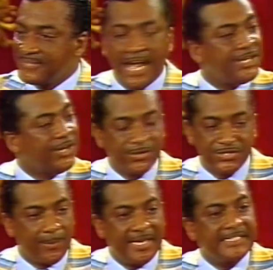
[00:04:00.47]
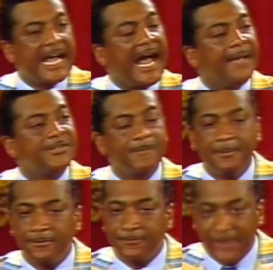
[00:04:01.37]
And you know, so many times
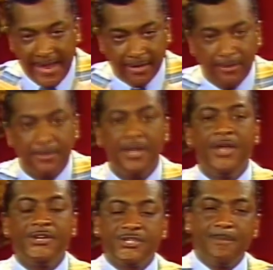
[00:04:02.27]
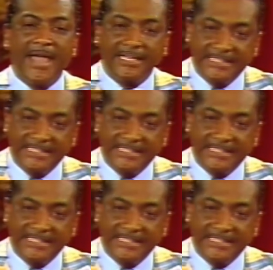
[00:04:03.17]
people fail to make a